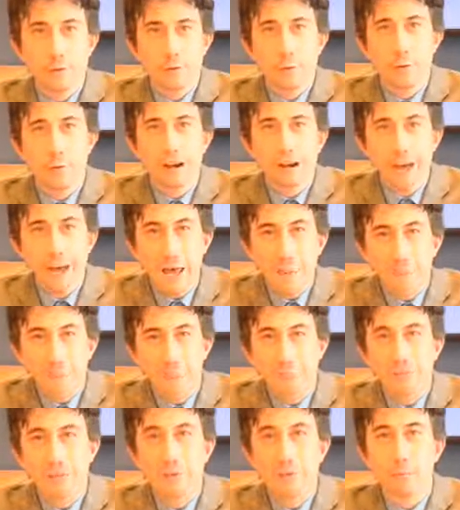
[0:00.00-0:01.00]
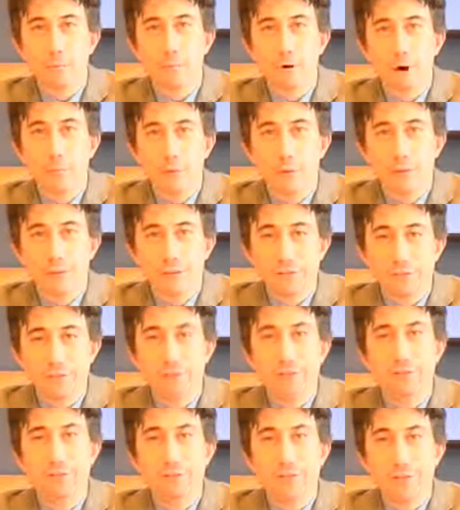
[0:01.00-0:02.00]
What happens to the properties of
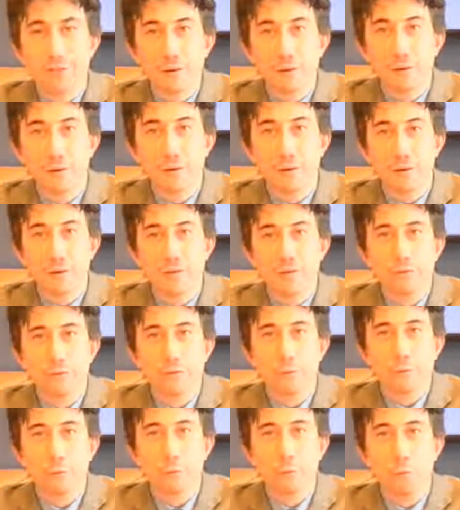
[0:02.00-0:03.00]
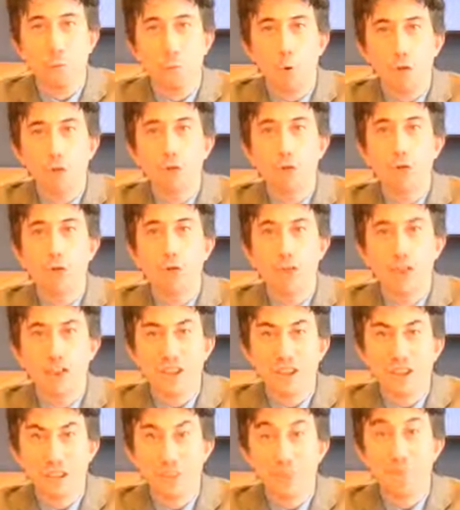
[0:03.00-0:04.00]
these materials once you
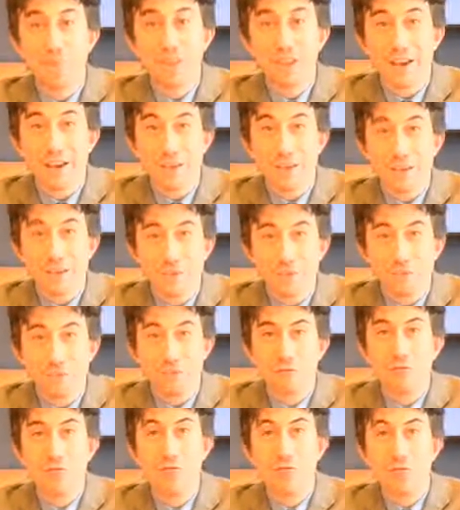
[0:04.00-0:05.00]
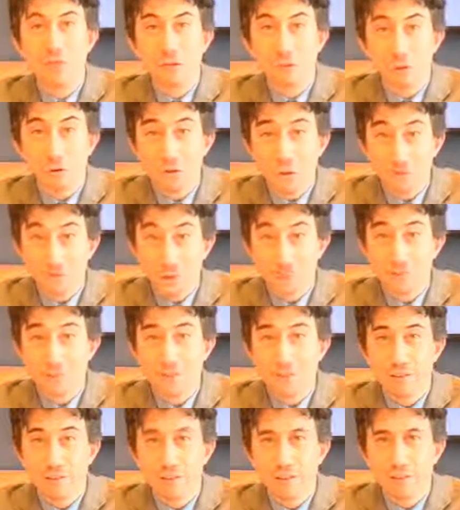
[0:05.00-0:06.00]
thin them down to the physical limit,
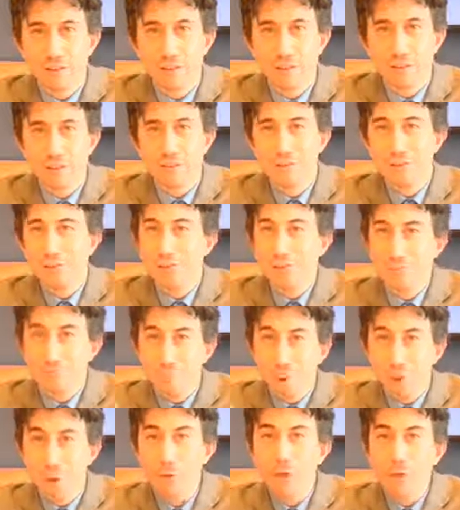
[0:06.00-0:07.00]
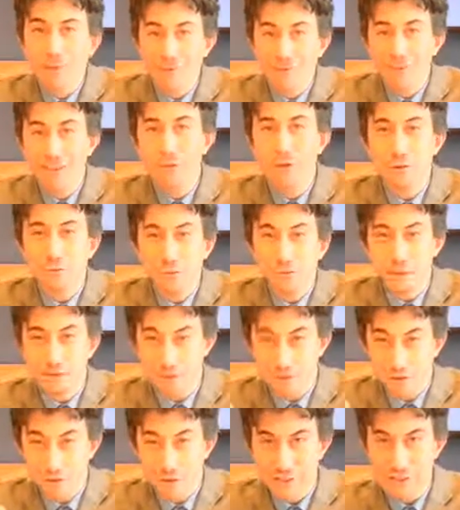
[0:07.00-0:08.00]
the smallest scale you can
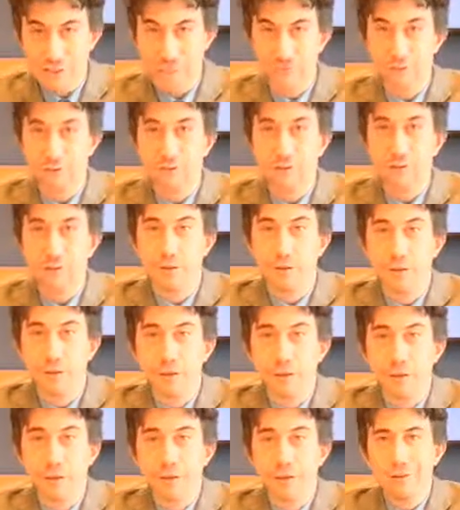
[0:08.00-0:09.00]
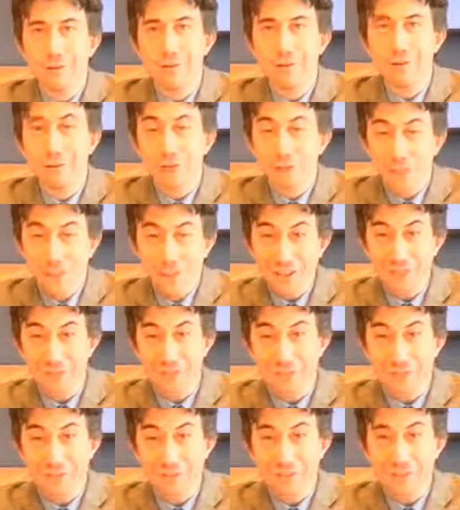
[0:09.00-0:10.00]
achieve, to a
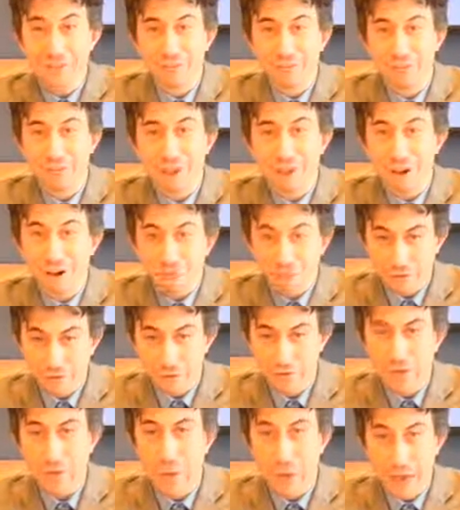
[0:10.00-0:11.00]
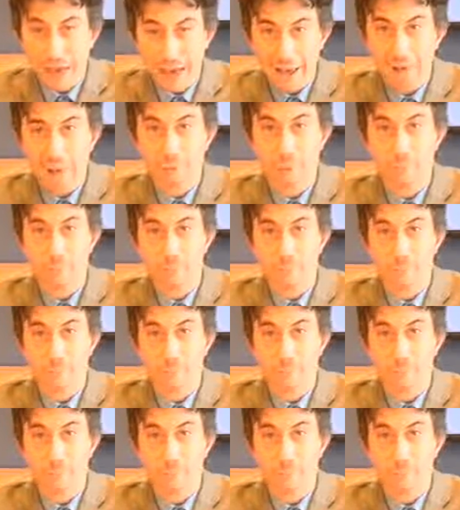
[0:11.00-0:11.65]
thickness of a single atom?